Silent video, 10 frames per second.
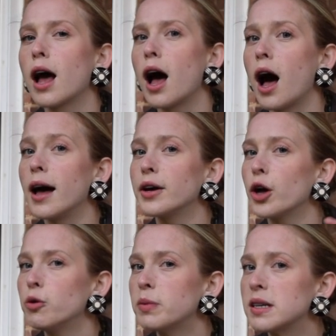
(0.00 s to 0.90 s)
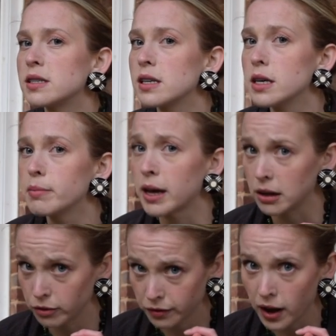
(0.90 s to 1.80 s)
"I hope this email
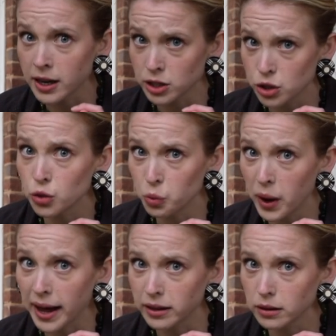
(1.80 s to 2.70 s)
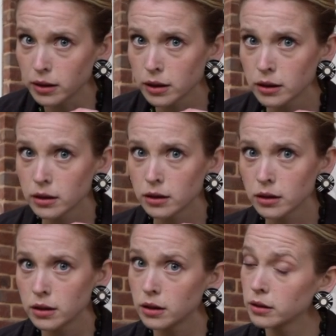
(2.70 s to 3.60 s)
finds you well."
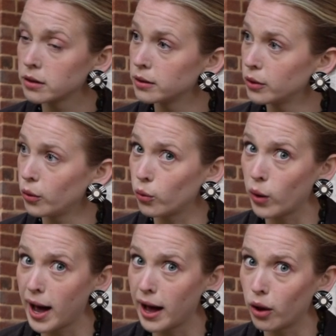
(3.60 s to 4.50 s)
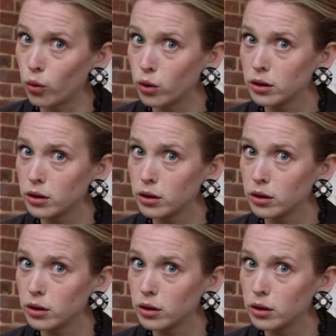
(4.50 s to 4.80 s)
Wow.